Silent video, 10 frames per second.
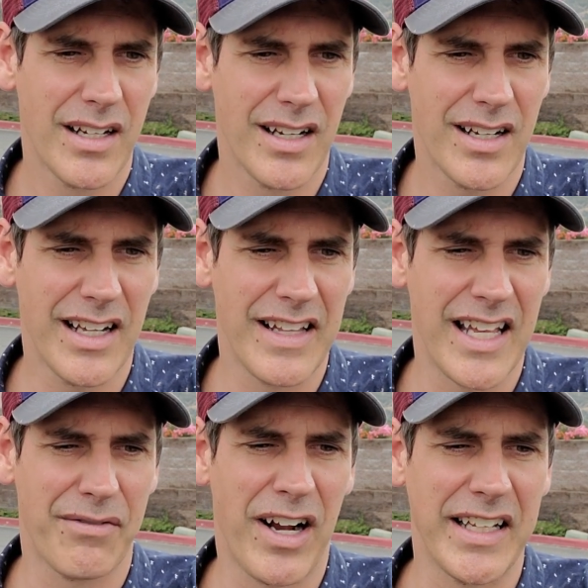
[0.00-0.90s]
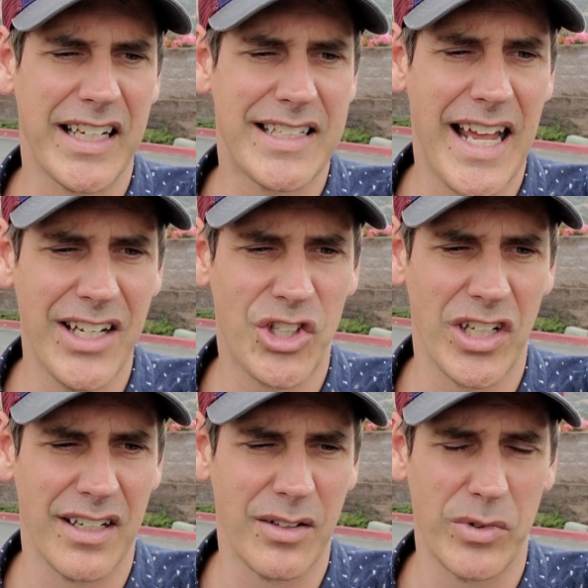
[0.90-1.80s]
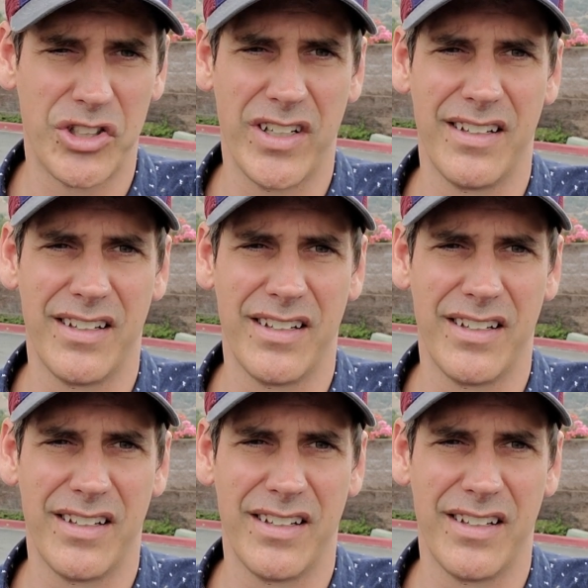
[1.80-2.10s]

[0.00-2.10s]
then finally attention, which